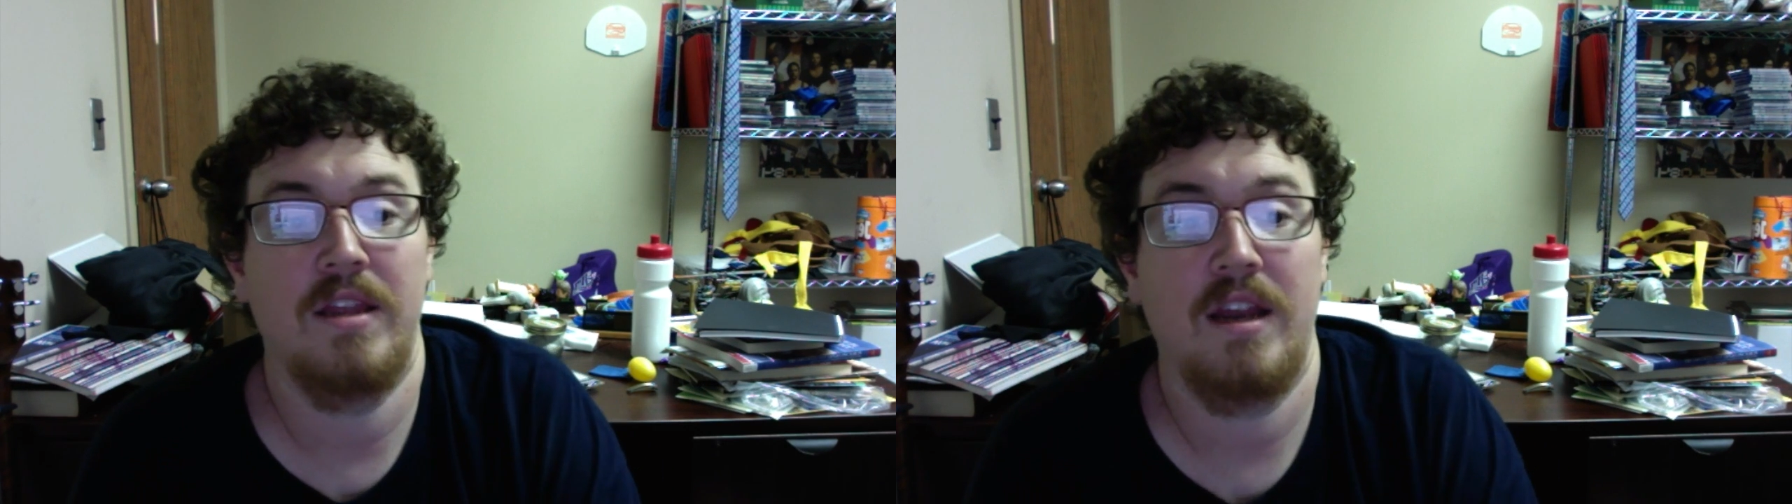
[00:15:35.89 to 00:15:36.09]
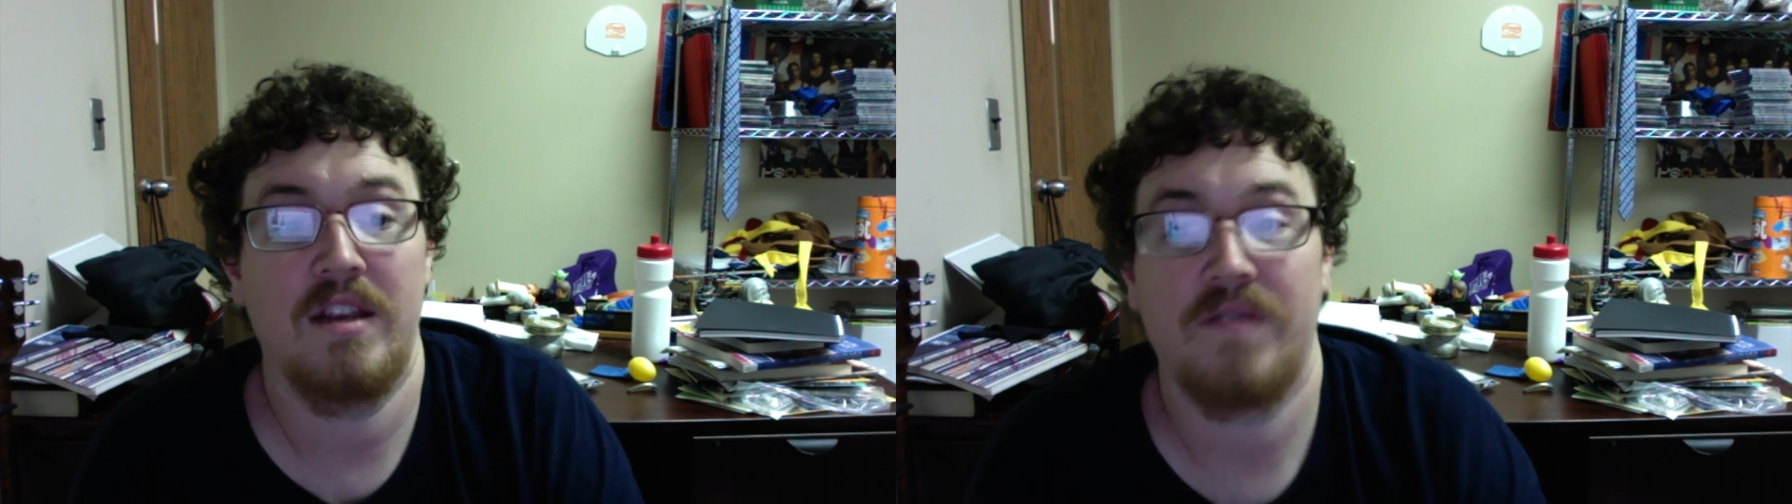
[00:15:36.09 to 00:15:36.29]

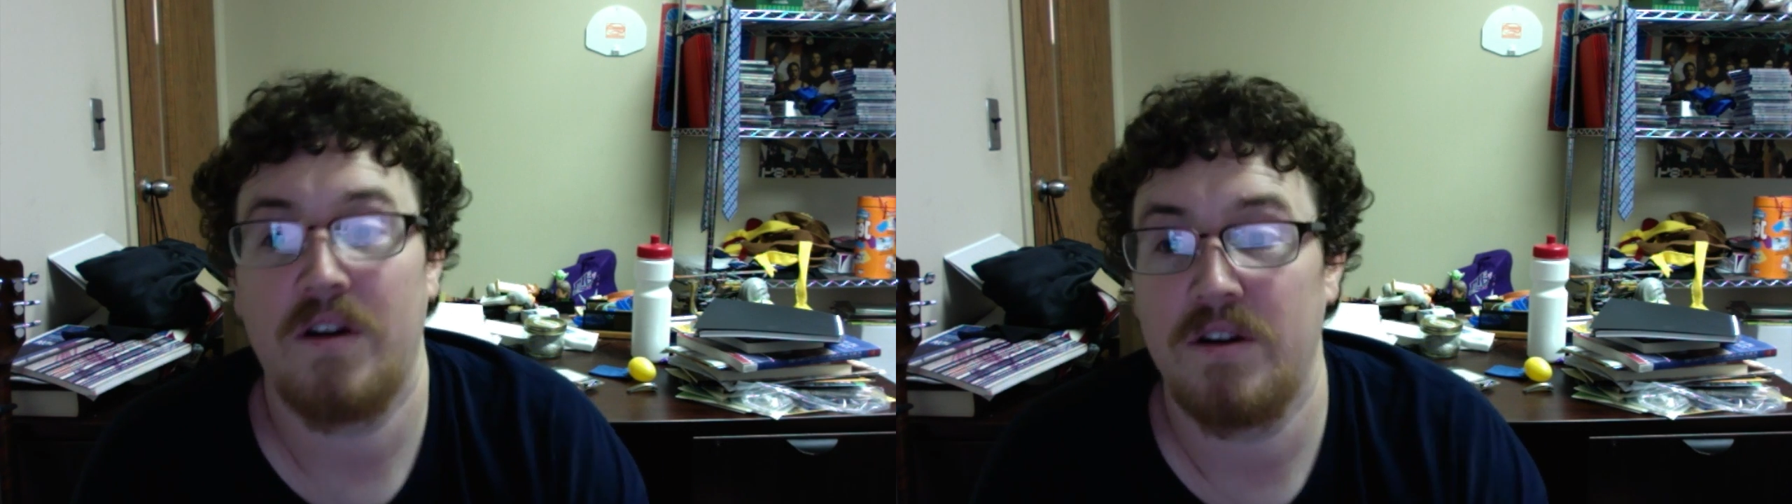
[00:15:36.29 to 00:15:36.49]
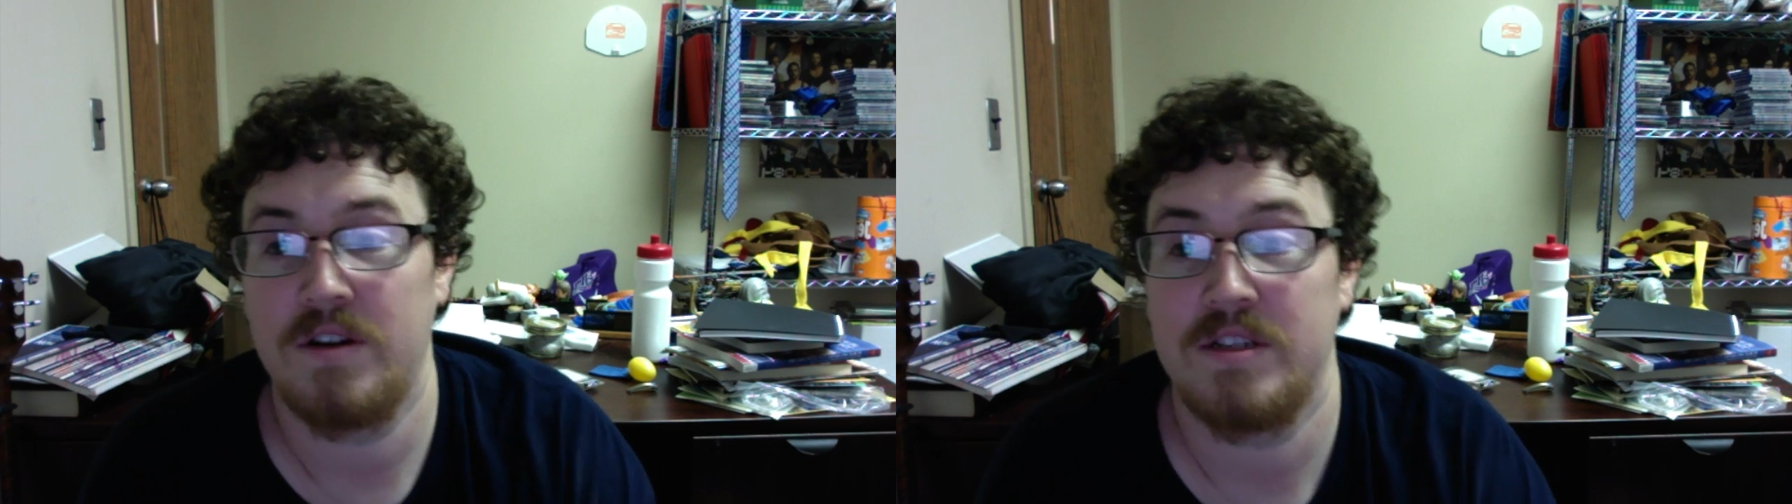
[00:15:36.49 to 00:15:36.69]
then as
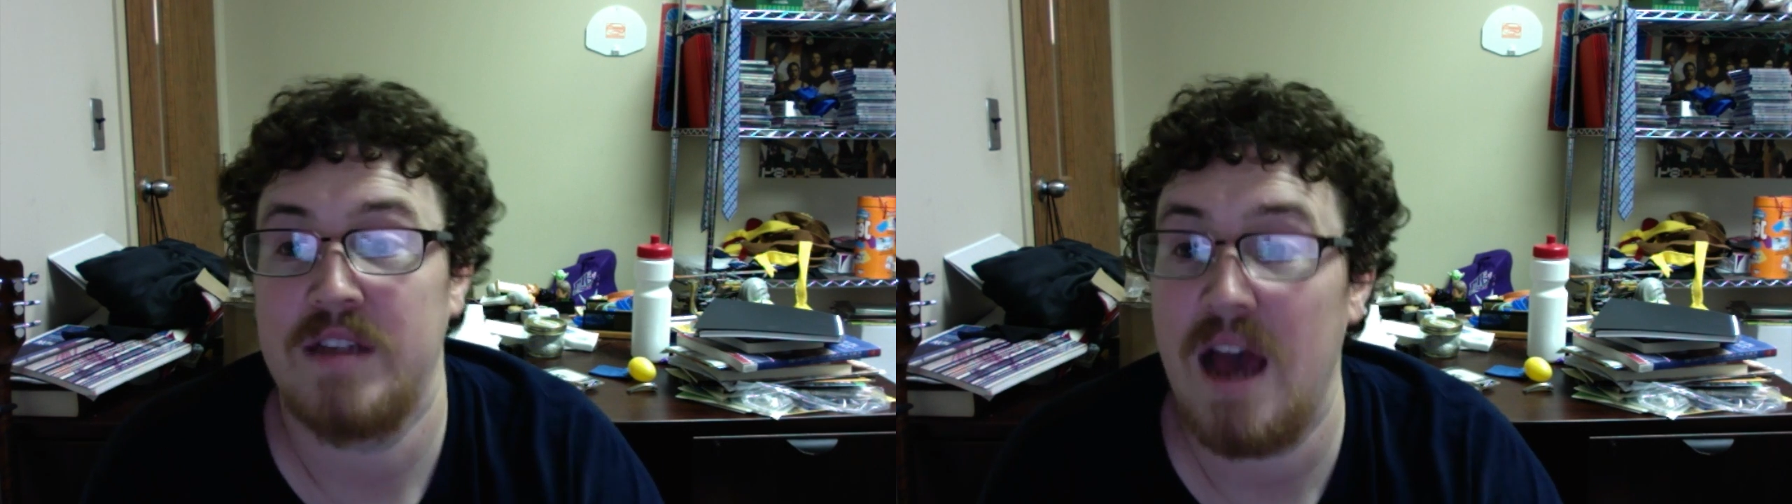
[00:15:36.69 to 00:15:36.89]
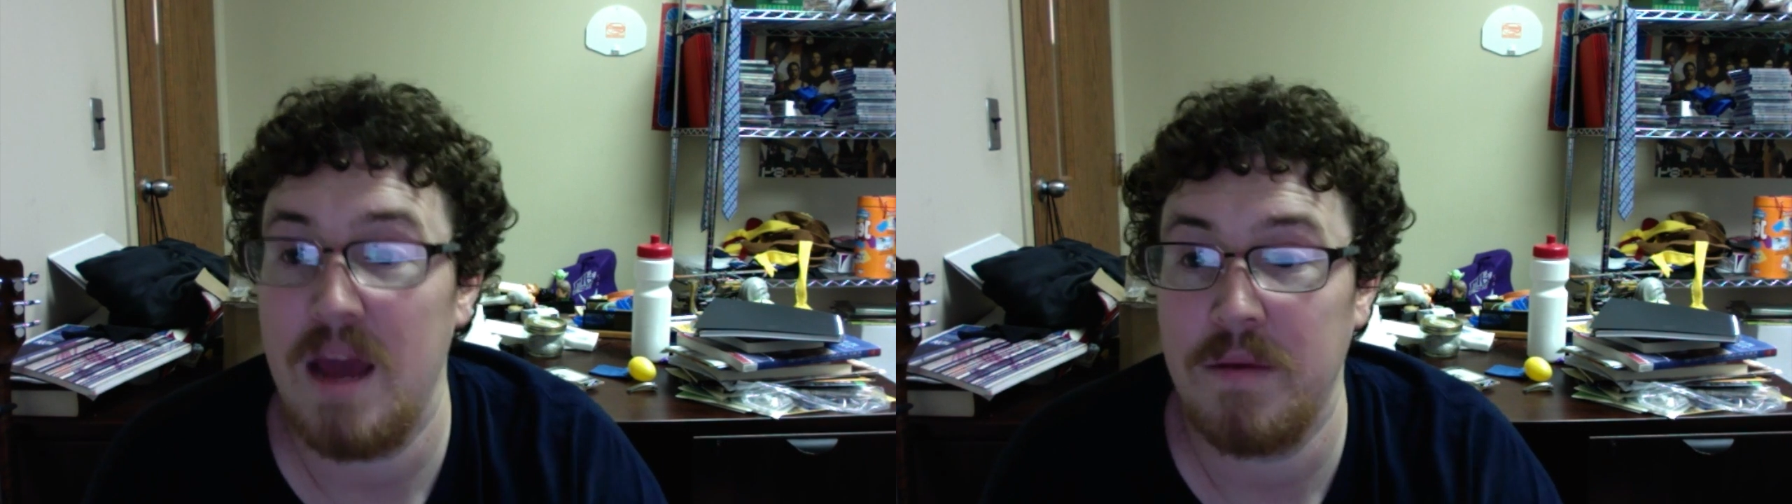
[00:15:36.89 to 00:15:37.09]
far as
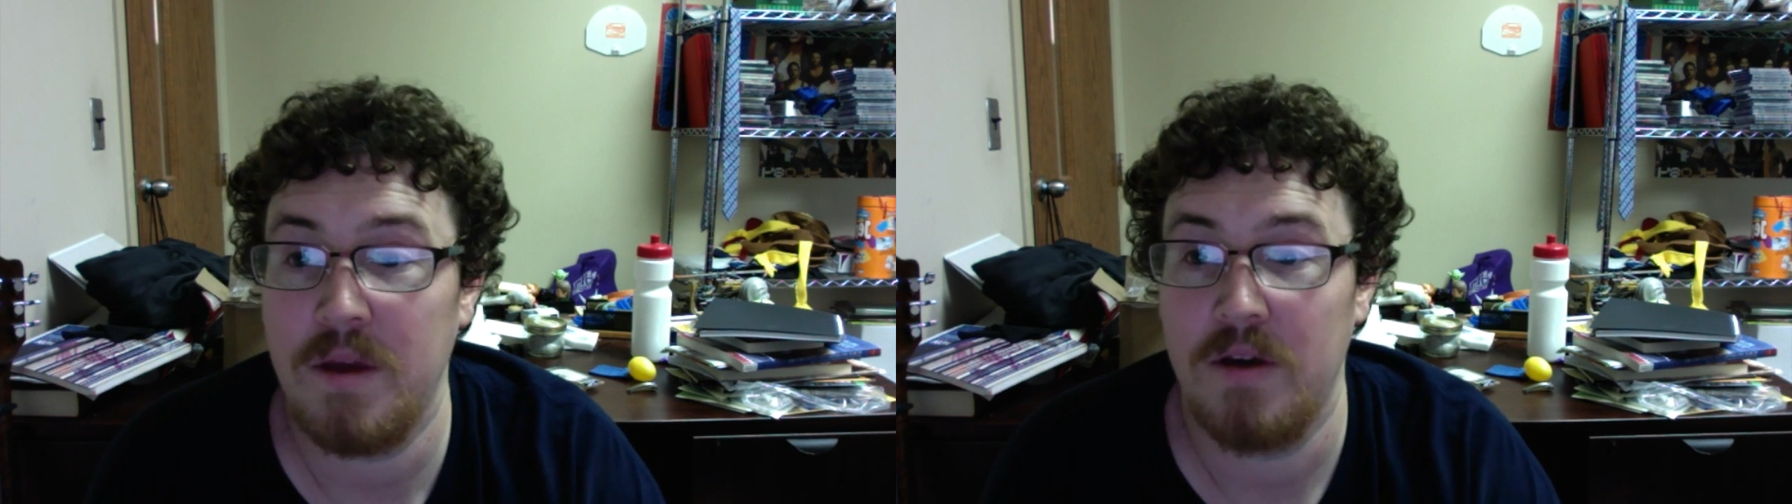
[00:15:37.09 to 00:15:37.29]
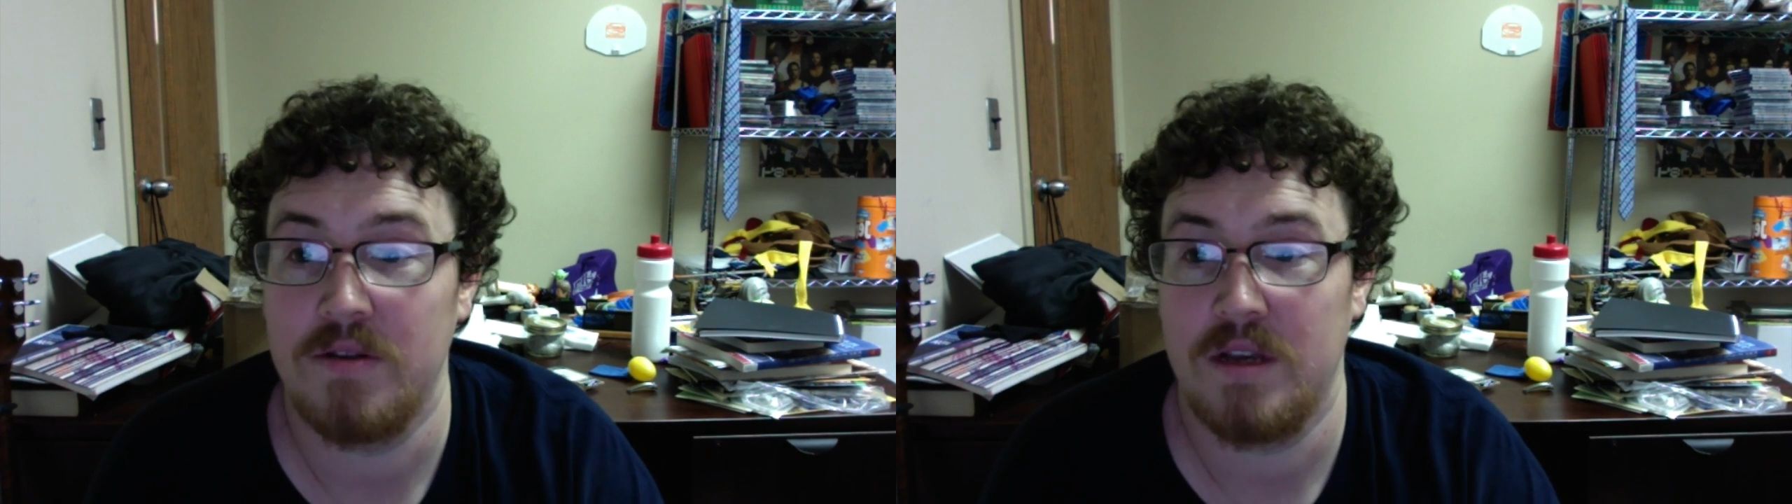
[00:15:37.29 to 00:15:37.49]
time
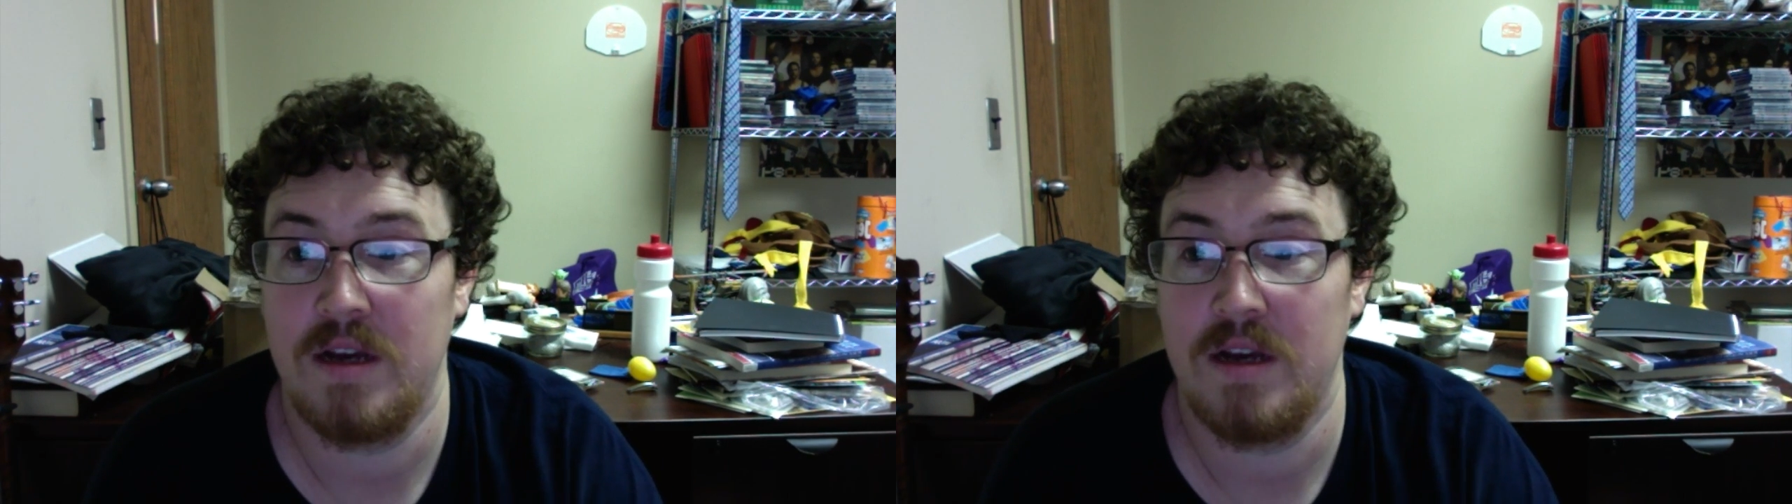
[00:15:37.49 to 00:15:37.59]
goes,